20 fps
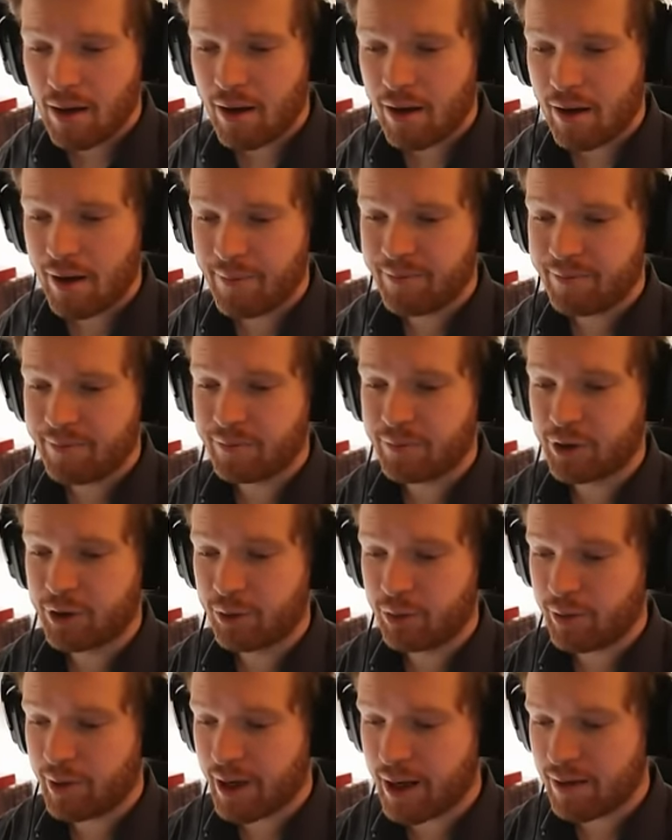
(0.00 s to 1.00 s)

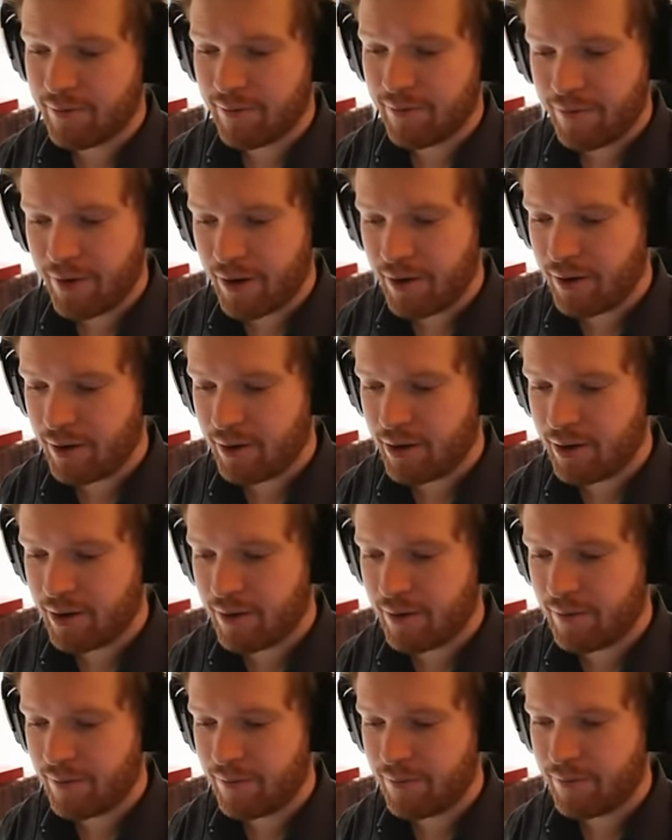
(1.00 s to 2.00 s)
So again,
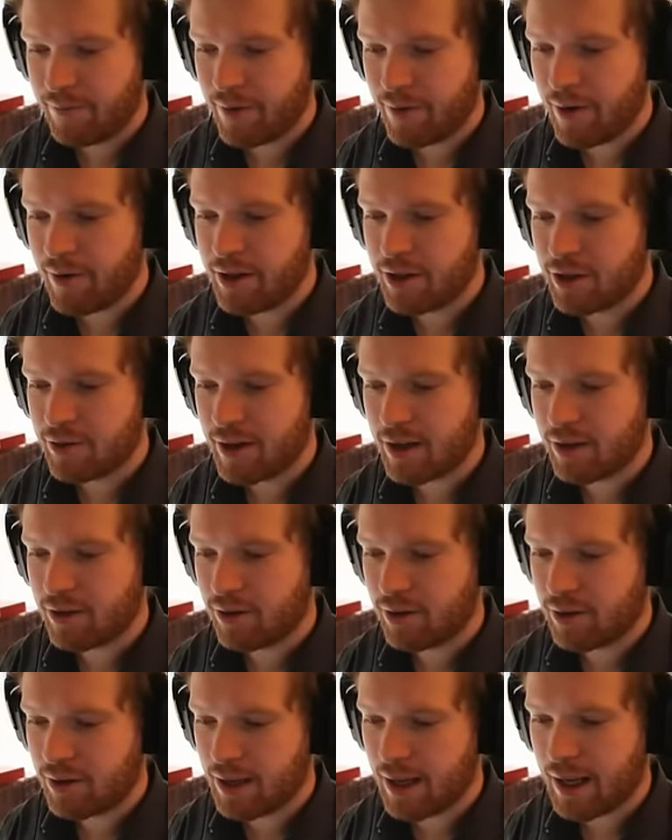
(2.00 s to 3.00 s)
very very neat trick.
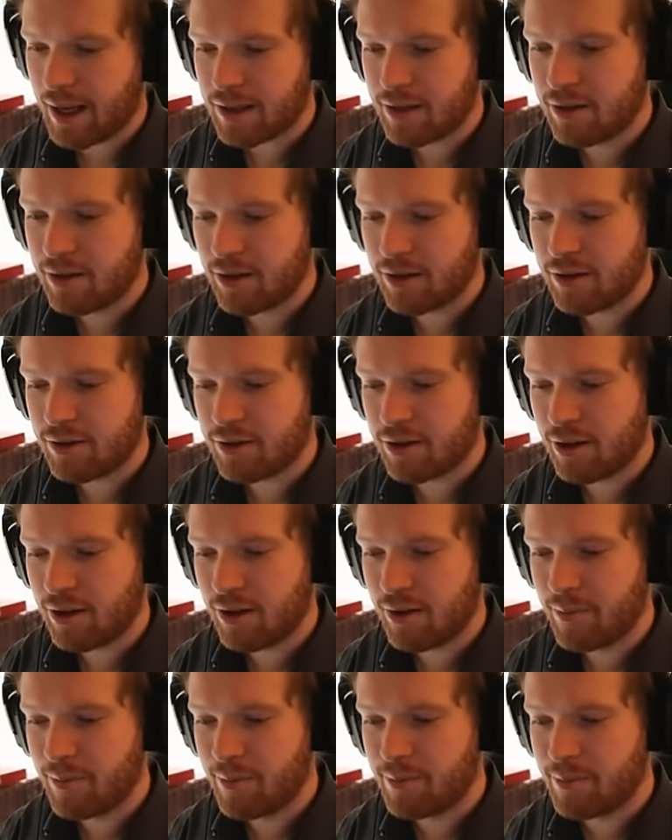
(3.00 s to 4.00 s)
So it actually does,
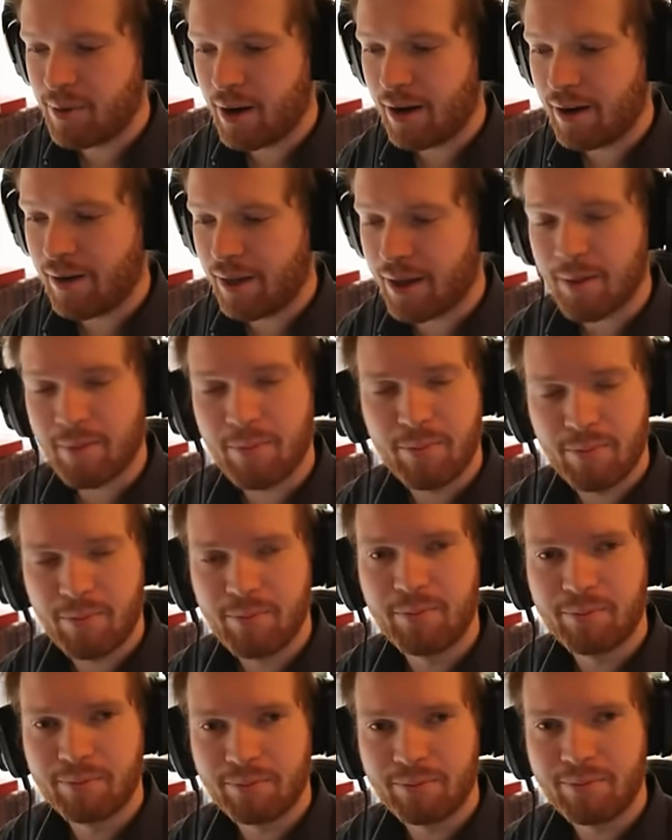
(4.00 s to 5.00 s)
I think,
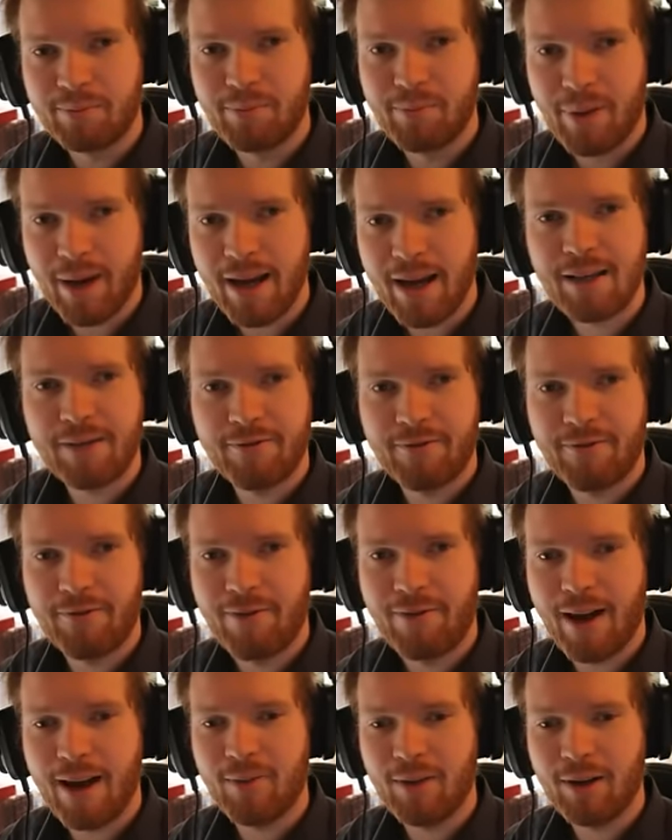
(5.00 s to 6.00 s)
pays
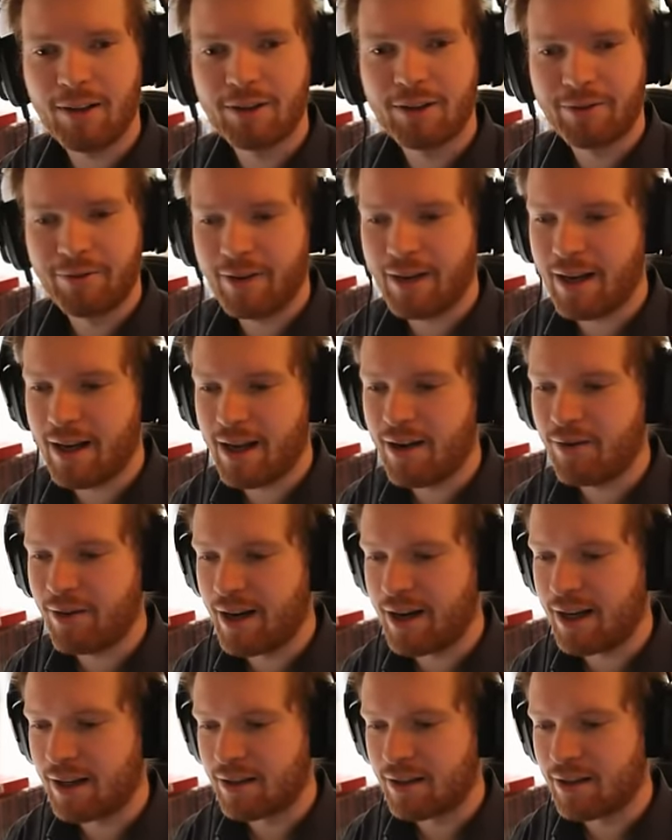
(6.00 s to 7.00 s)
fairly well to fit an
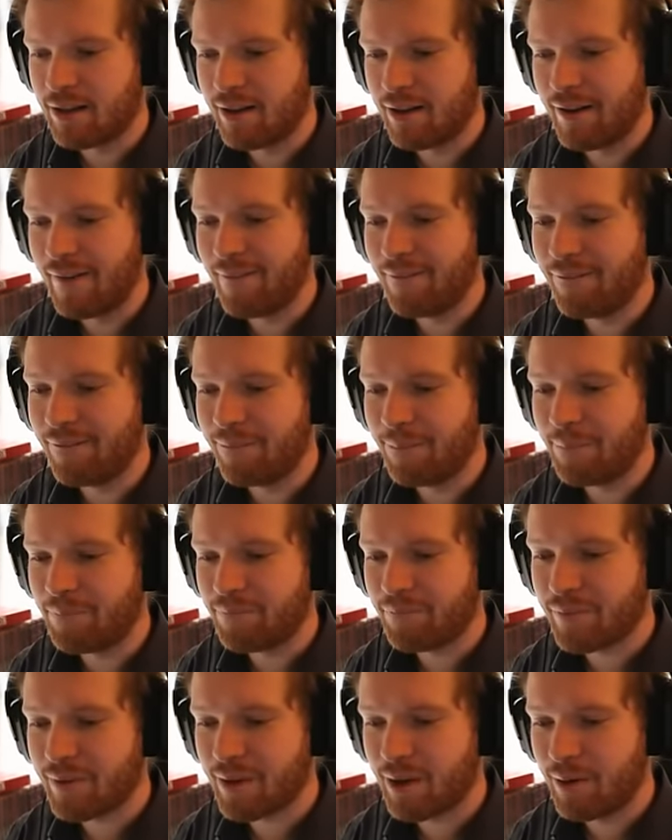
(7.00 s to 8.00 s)
A-rated
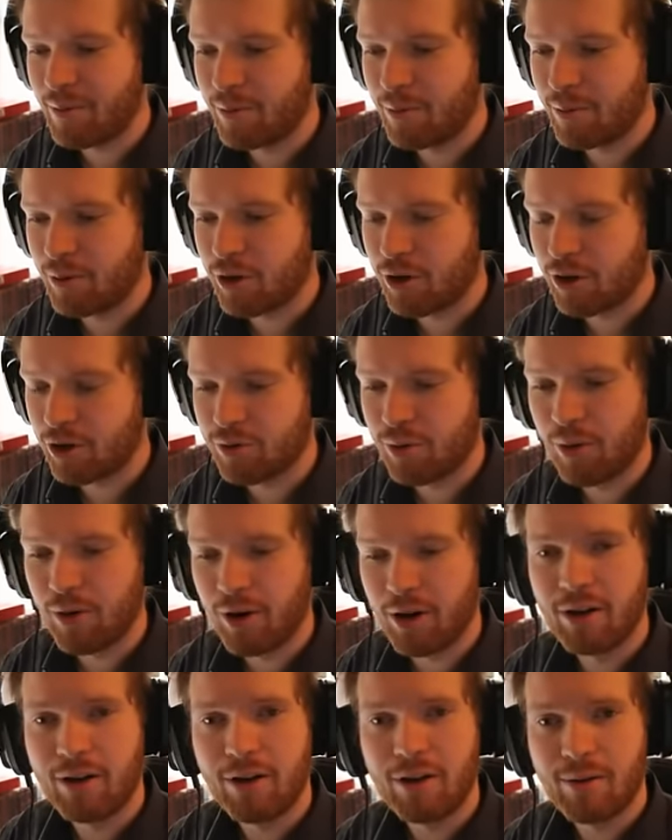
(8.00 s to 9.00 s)

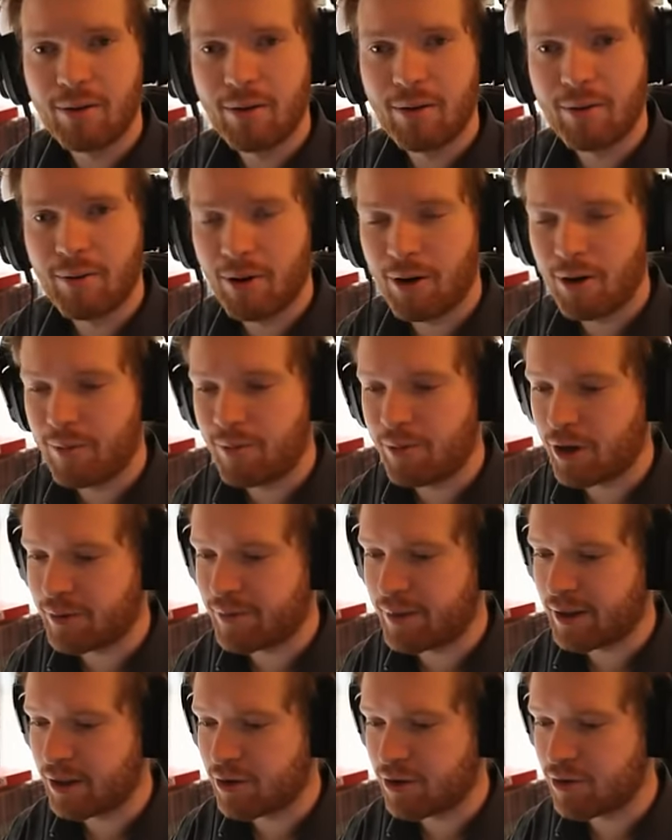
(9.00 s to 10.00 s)

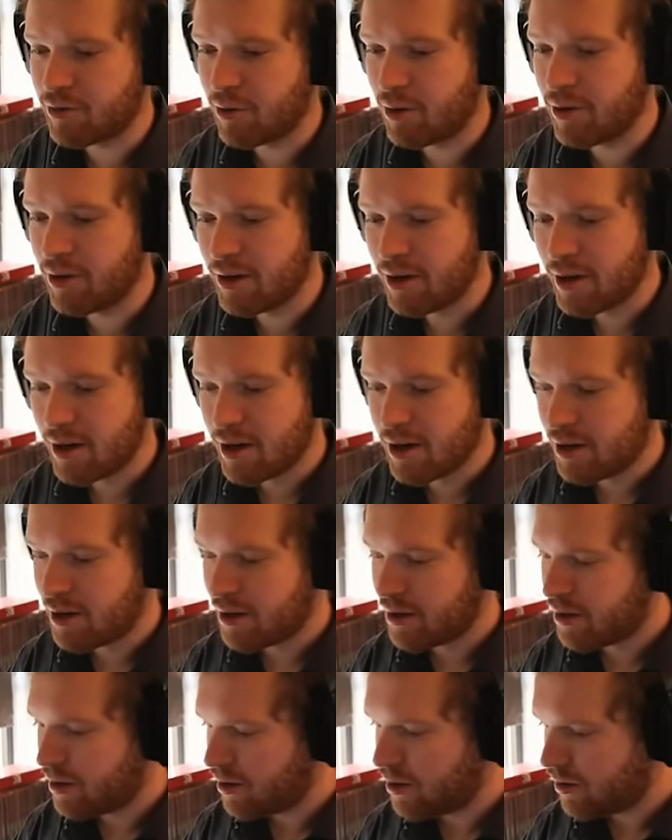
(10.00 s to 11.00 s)
prospector controller.
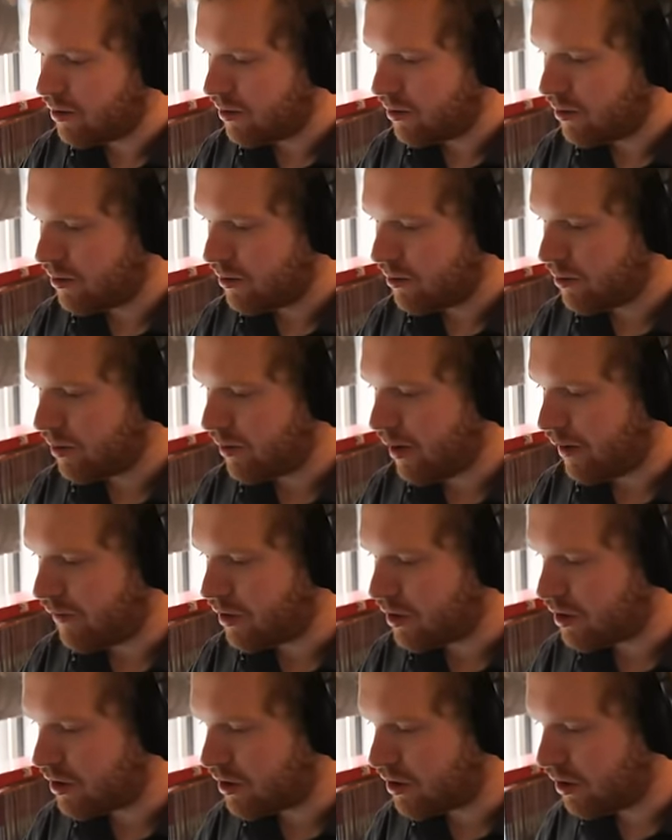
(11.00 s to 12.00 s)
What do we have
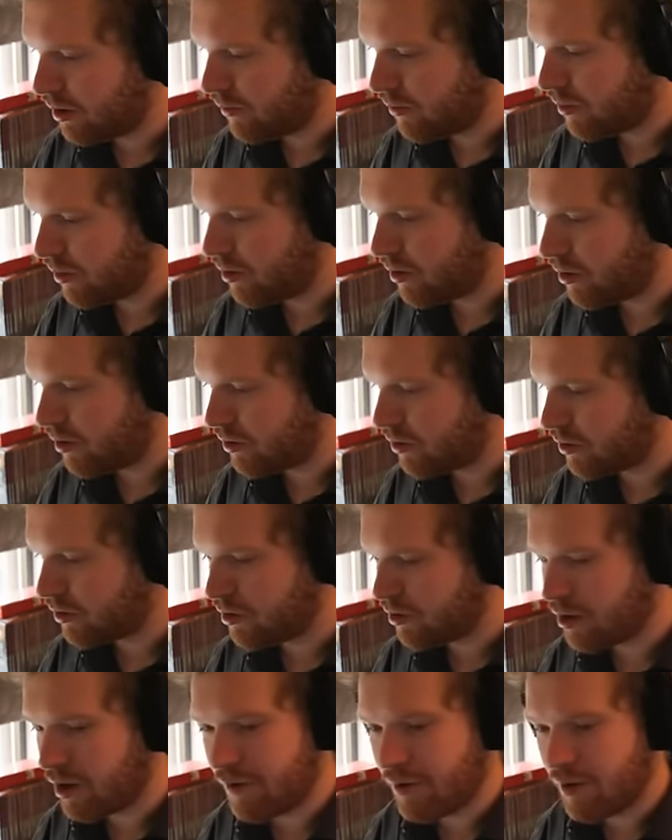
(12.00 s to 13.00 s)
here? Silver. This
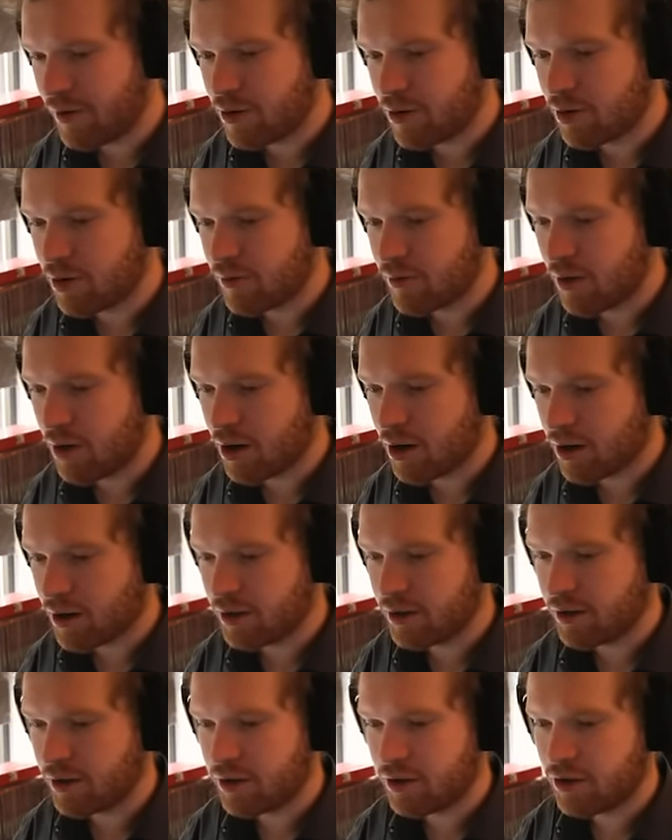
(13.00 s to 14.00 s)
is not a very good
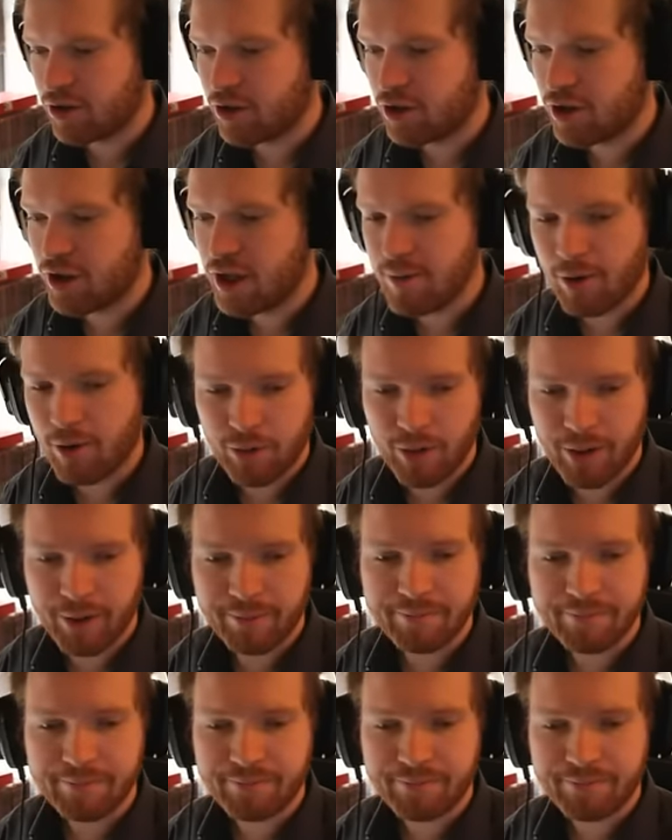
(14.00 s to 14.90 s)
rock. Just keep on going.